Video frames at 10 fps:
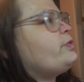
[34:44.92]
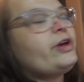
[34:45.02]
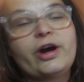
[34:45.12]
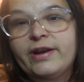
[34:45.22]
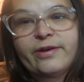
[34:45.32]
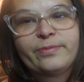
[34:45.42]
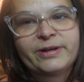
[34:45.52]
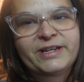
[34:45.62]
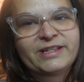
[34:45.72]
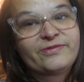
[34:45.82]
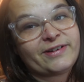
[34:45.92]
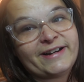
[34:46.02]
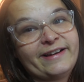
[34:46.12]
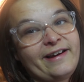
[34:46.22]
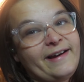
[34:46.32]
the audiobook is
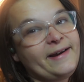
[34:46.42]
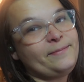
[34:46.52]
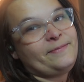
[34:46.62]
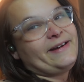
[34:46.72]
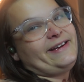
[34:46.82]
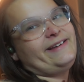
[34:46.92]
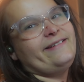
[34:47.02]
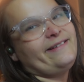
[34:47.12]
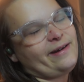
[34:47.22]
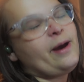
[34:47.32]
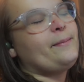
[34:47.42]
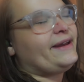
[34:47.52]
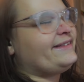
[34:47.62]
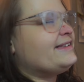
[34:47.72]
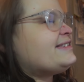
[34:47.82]
free. I
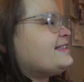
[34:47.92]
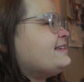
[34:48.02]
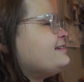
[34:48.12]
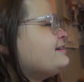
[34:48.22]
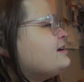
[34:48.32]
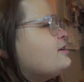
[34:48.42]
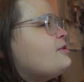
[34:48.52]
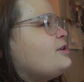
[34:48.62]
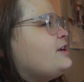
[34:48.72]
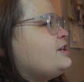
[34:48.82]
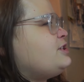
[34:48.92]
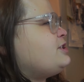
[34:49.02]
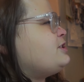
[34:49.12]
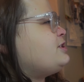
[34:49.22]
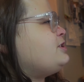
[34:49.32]
might listen.
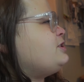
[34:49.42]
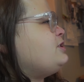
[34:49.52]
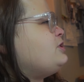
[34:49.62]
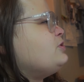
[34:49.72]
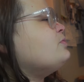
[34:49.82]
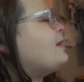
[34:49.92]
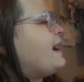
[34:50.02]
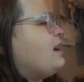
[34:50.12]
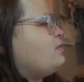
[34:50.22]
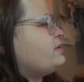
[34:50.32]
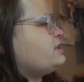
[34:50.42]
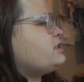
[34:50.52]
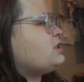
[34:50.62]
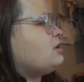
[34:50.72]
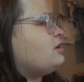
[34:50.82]
It's 2
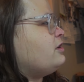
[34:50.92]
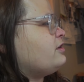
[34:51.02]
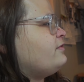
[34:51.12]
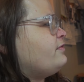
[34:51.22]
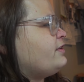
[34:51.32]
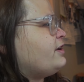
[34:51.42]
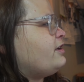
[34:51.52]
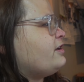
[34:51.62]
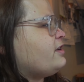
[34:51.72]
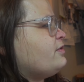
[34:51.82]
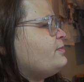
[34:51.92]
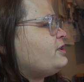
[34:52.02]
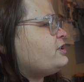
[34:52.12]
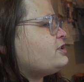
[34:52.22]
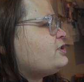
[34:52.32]
hours long for the audiobook.
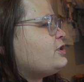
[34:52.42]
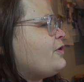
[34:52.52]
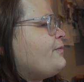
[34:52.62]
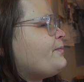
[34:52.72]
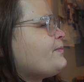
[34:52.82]
So